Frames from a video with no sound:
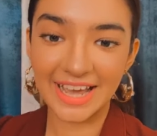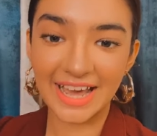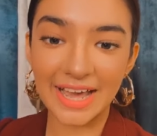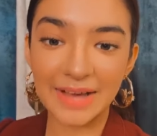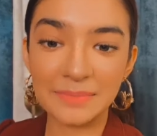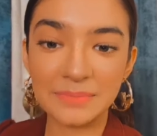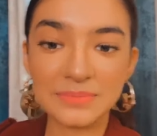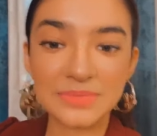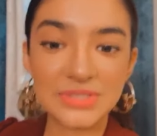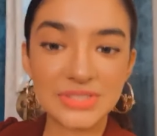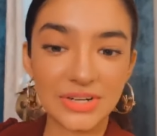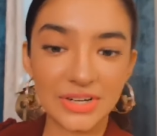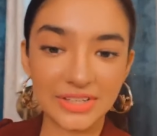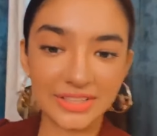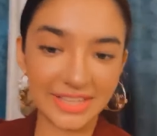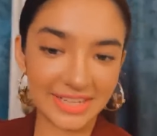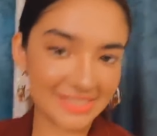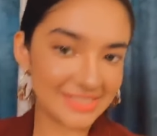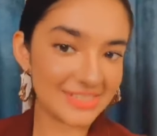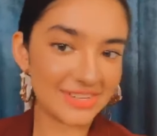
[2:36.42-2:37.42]
I'm
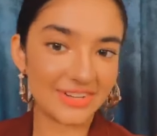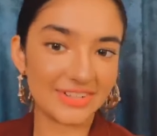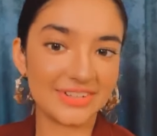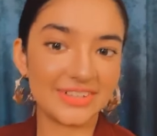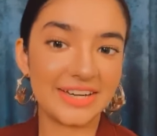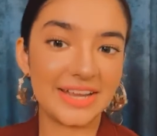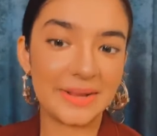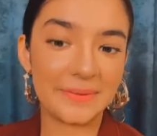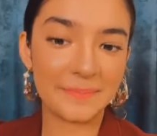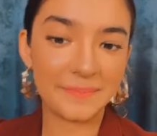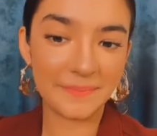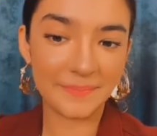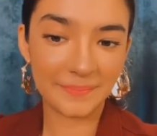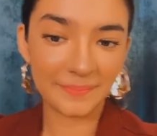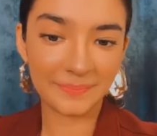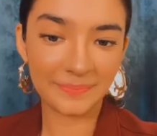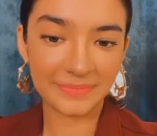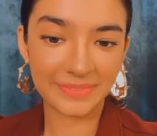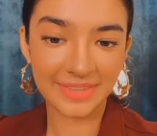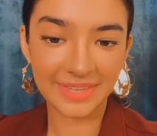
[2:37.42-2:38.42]
sure that's not your name.
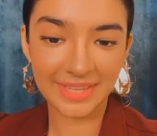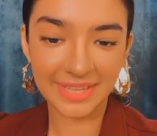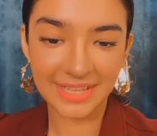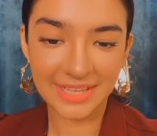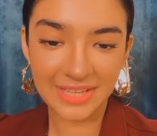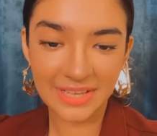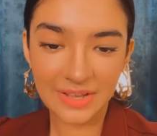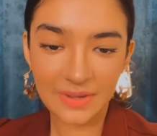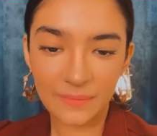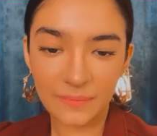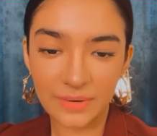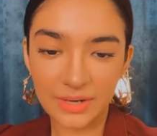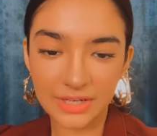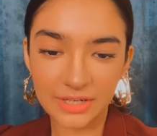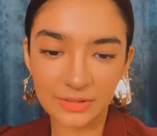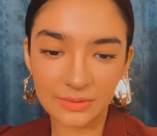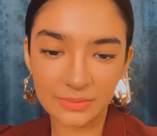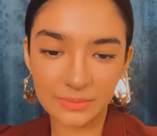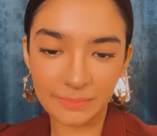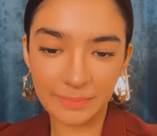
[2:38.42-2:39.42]

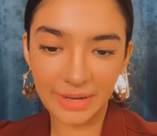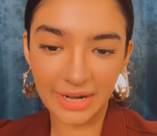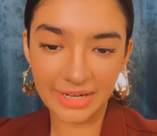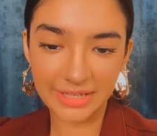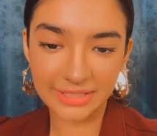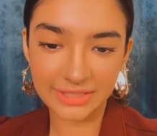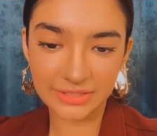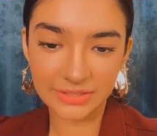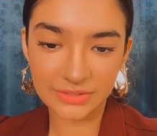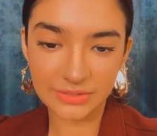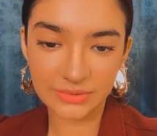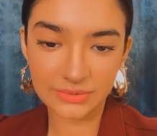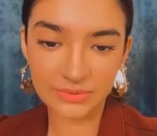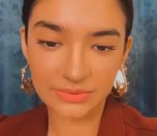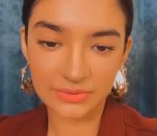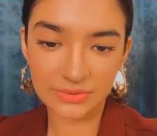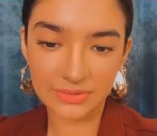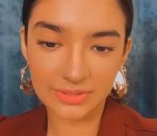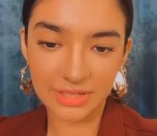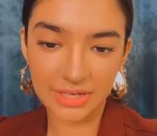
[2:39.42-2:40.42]
What are you planning to
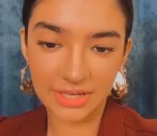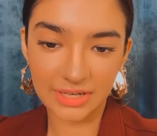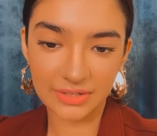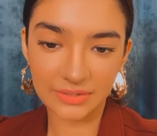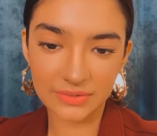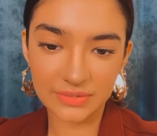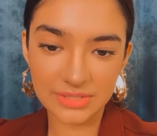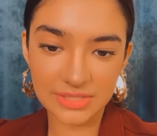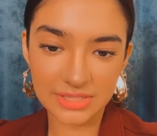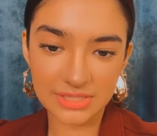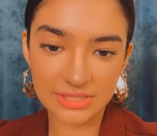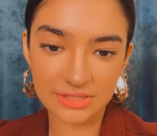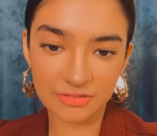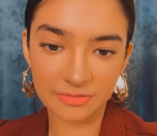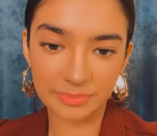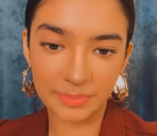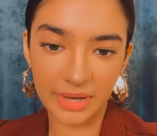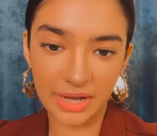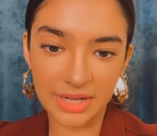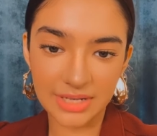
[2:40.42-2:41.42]
do now since
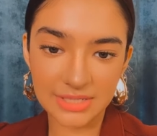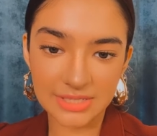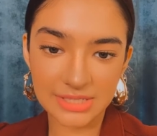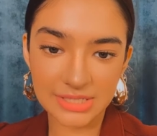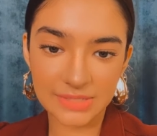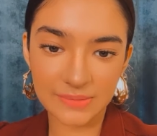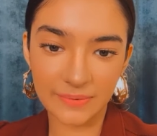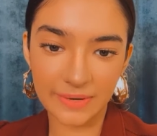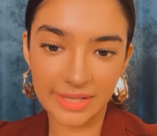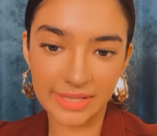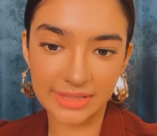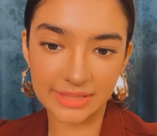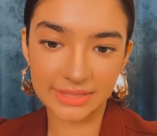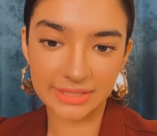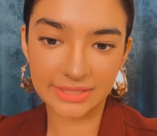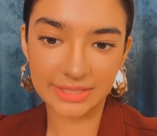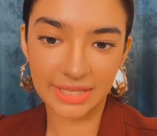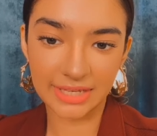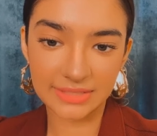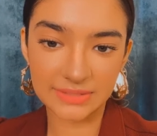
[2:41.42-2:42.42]
you've passed
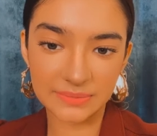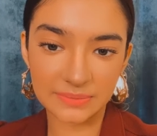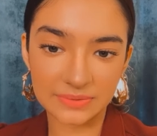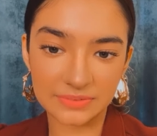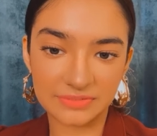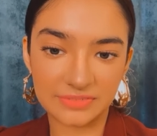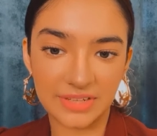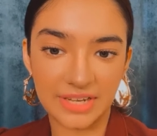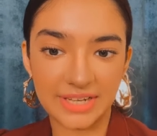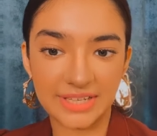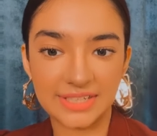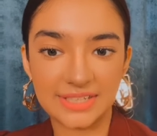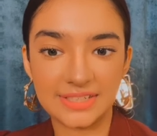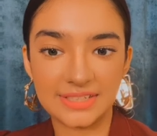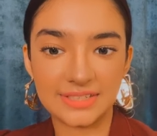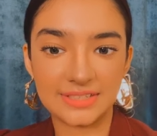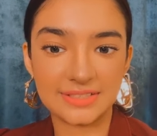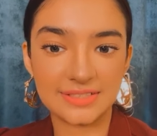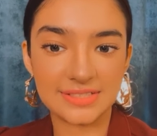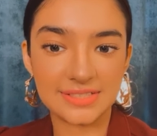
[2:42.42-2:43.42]
12? Tattoo with flying
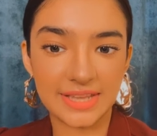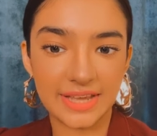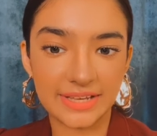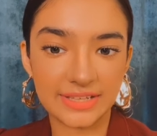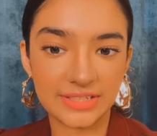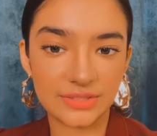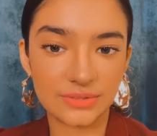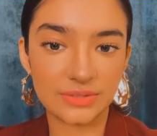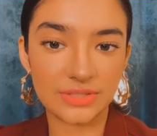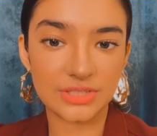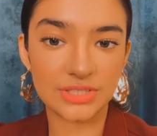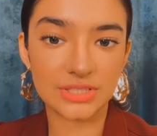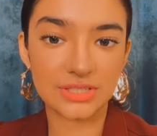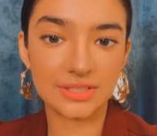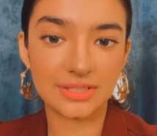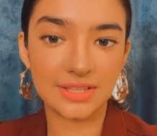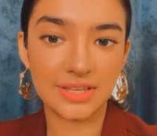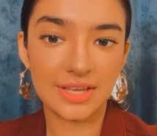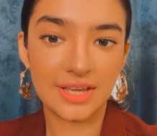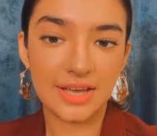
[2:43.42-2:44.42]
colors. Thank you,
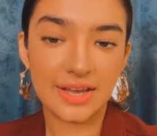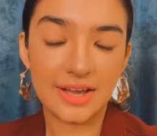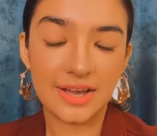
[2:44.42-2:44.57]
Rishit.